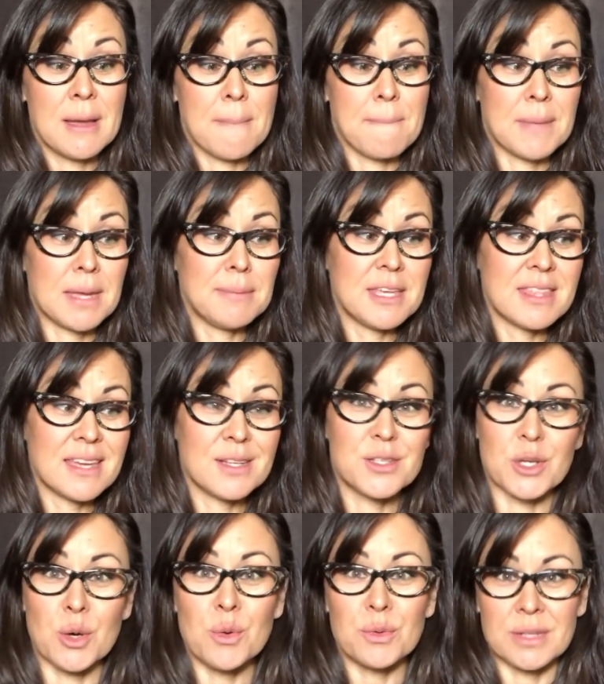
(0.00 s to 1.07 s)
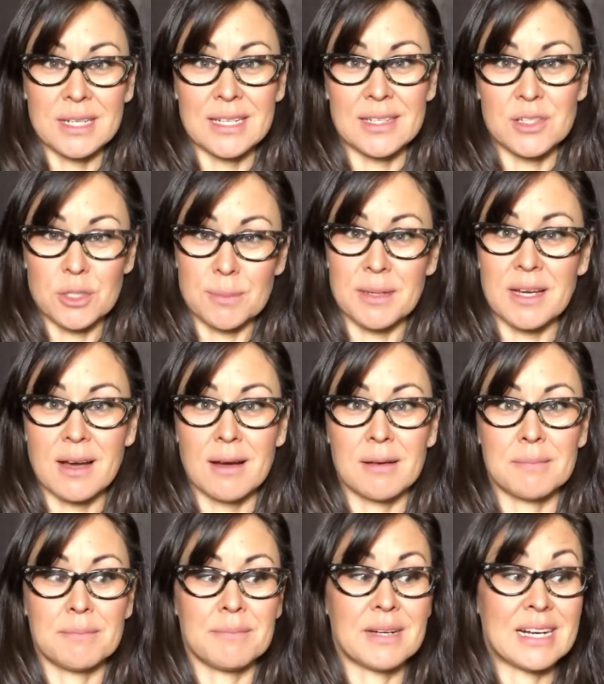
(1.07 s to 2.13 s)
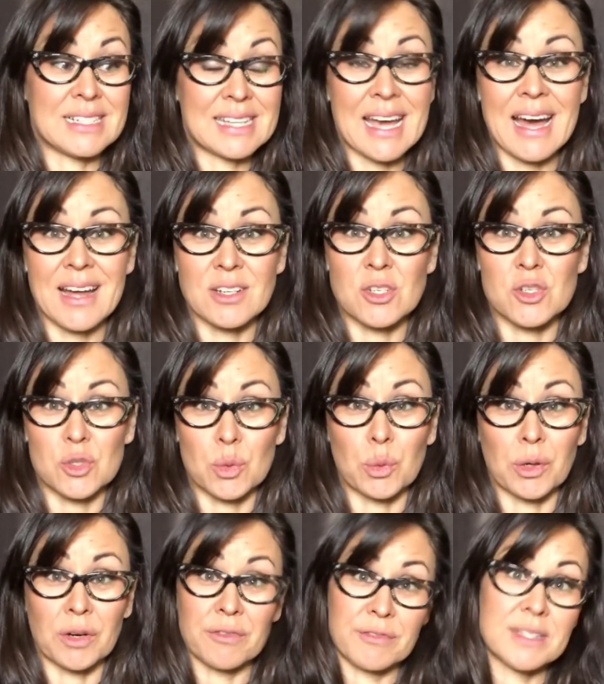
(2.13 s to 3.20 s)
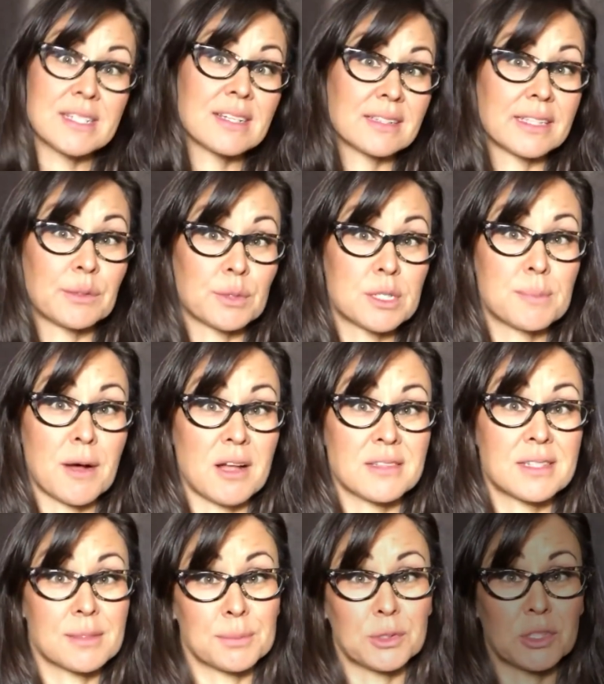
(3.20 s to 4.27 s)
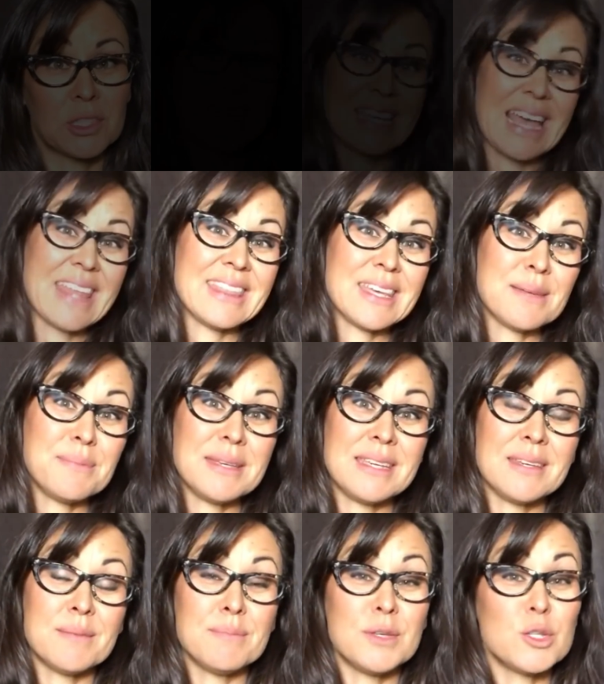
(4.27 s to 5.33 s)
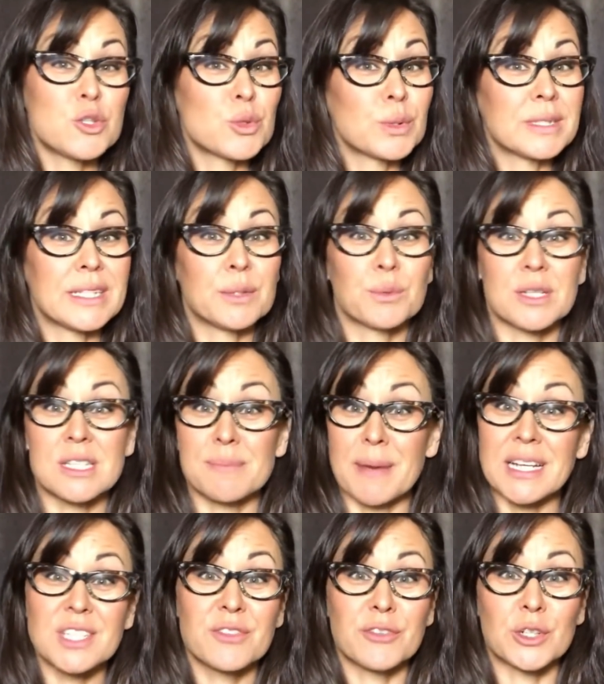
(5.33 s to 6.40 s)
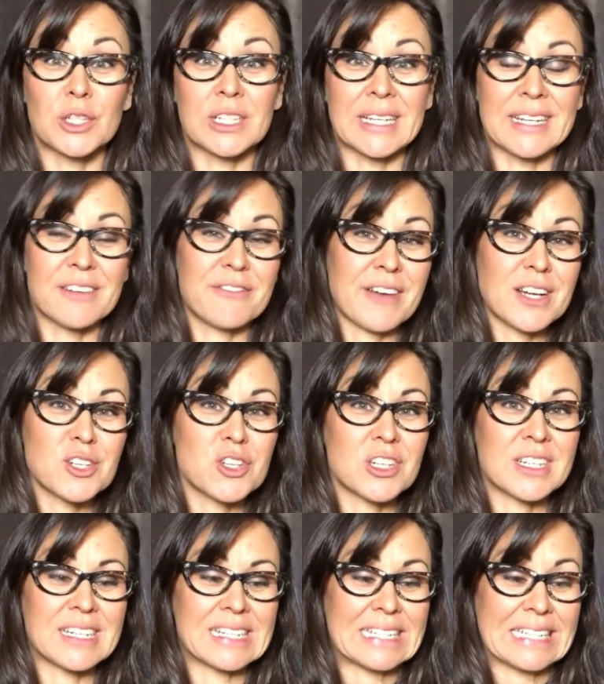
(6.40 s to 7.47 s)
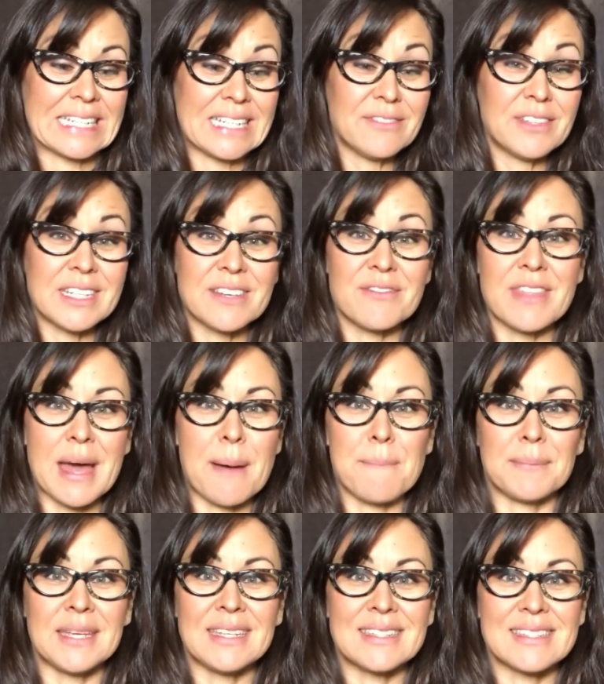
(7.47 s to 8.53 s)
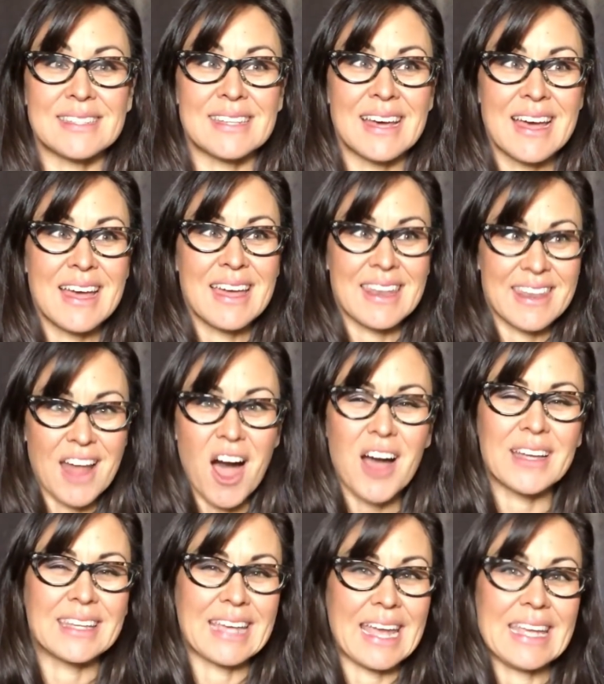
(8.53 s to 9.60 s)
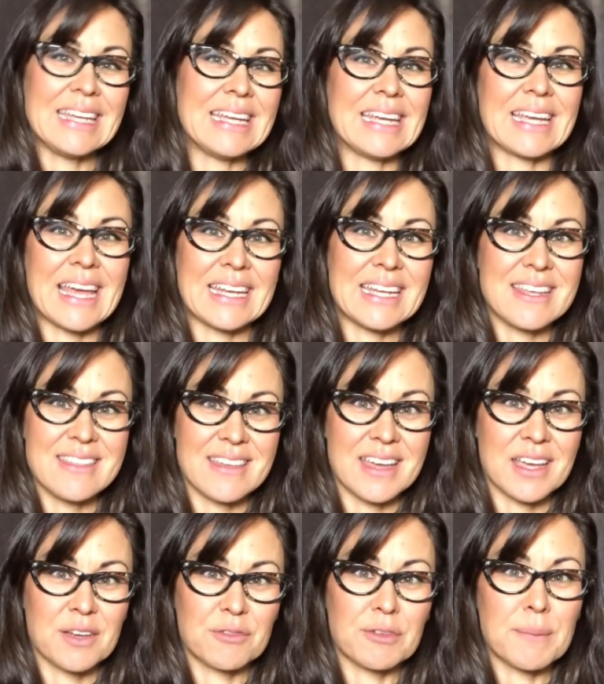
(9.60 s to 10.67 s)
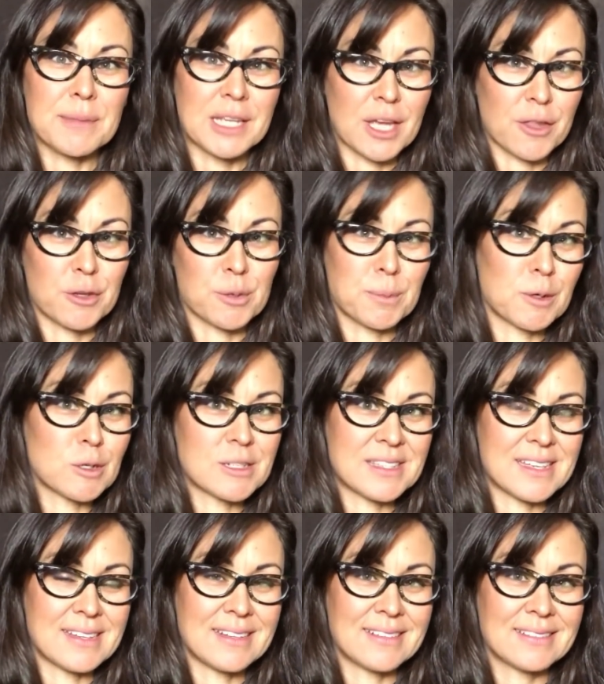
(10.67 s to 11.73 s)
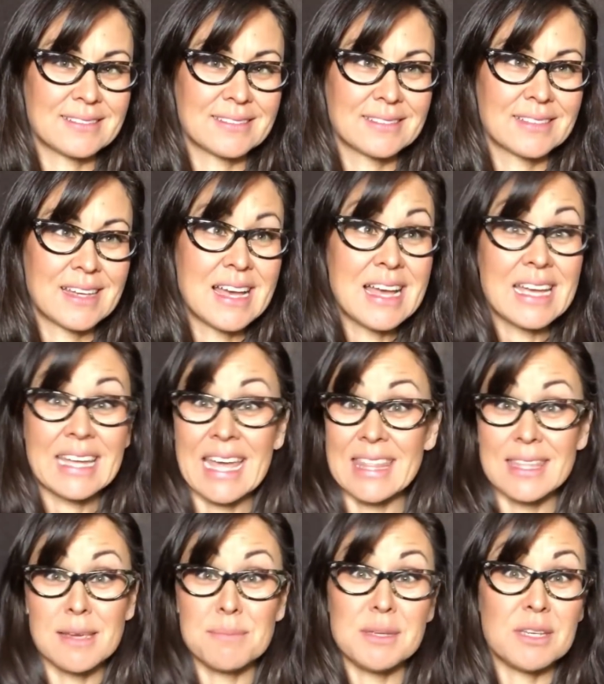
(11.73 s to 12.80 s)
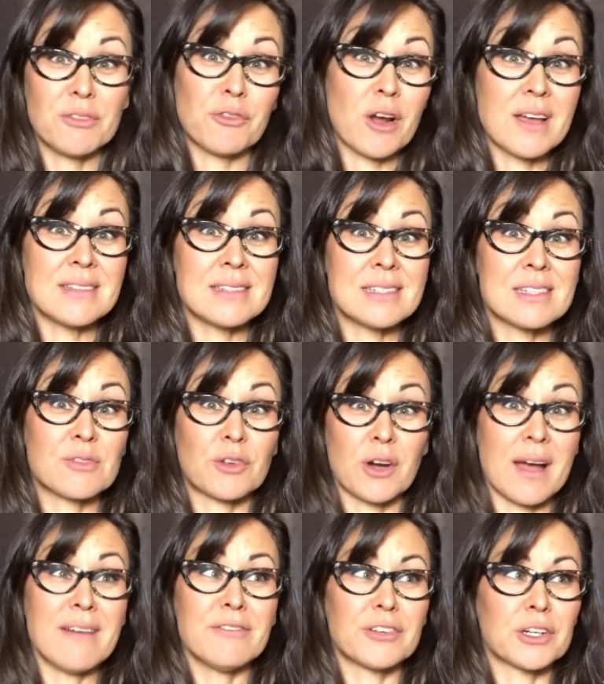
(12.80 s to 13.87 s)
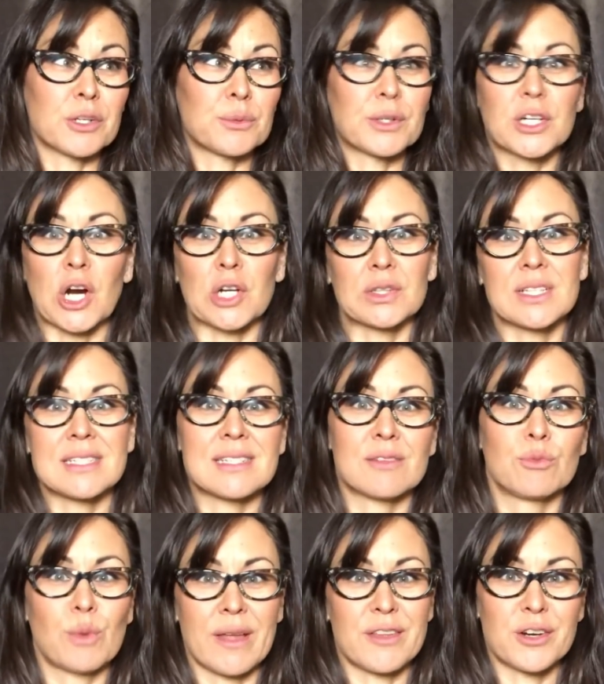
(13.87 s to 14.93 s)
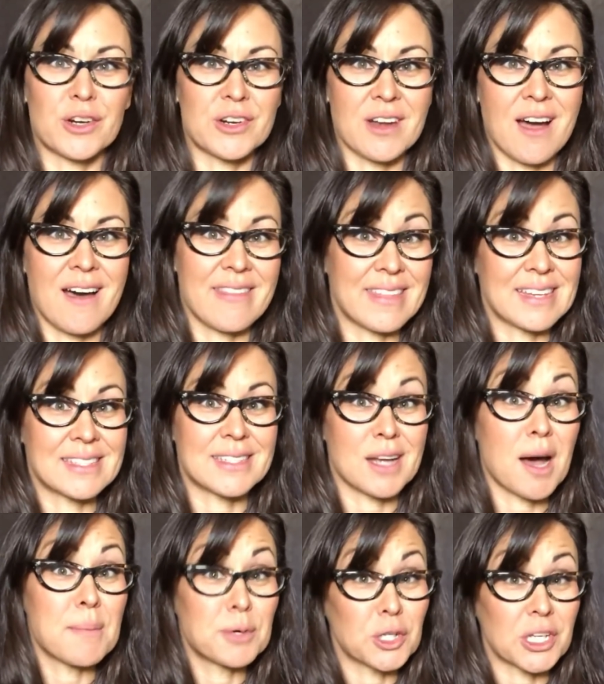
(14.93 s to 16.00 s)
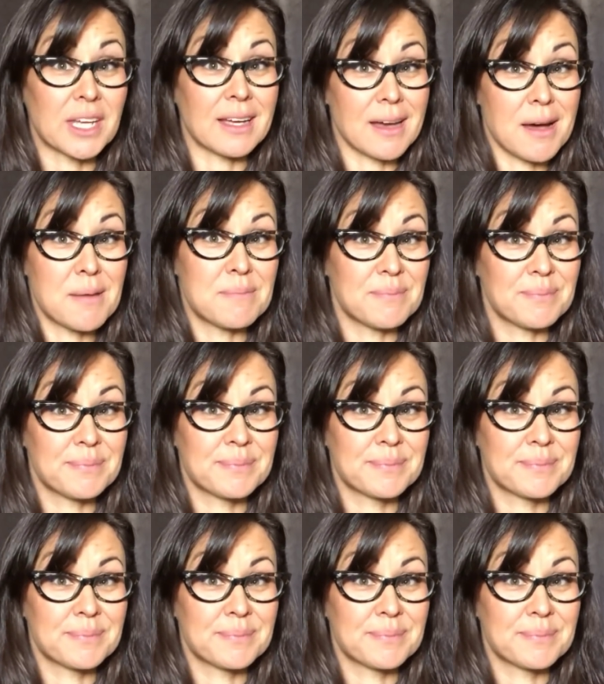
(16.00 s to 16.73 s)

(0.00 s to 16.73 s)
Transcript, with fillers: Maybe they don't need to become attached or physically responsible. Can they be mutually respectful and affectionate, even if that means not gaining anything from the other person? Can they be friends forever, regardless of whether or not they stop hooking up?